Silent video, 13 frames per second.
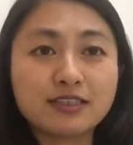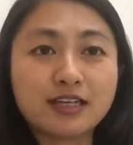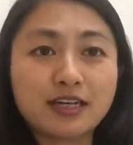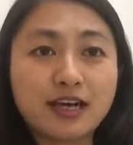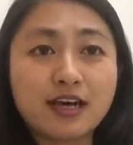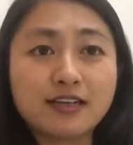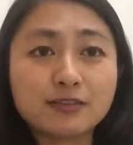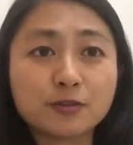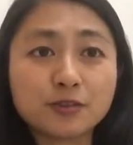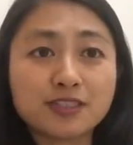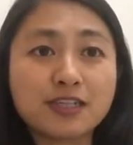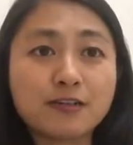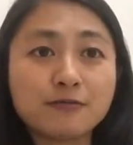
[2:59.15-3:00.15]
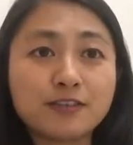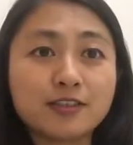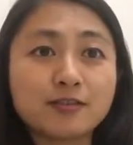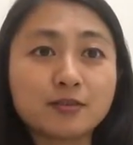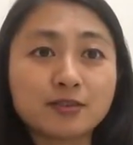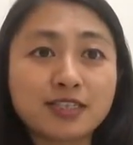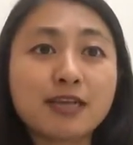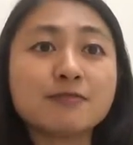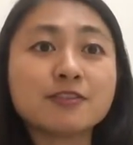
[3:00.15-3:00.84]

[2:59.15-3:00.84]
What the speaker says: ask yourself, is your type of